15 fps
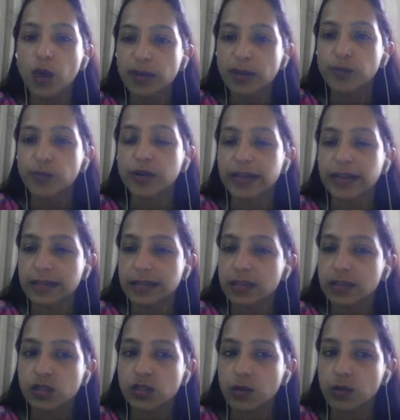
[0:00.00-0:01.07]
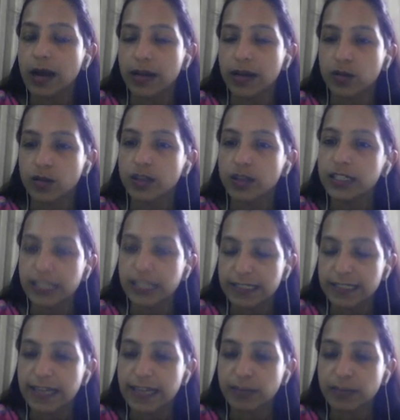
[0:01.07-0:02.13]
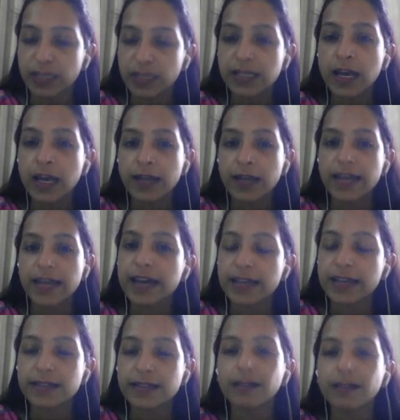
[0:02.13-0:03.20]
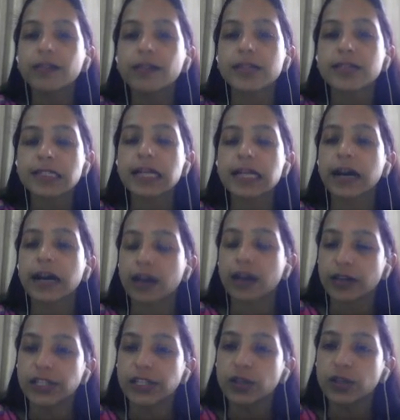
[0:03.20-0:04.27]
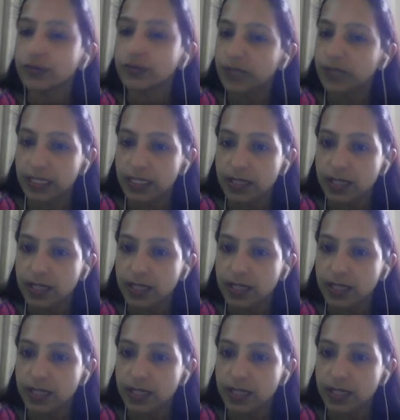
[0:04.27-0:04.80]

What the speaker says: progresses to higher order needs. That means there is a rigid hierarchy of needs.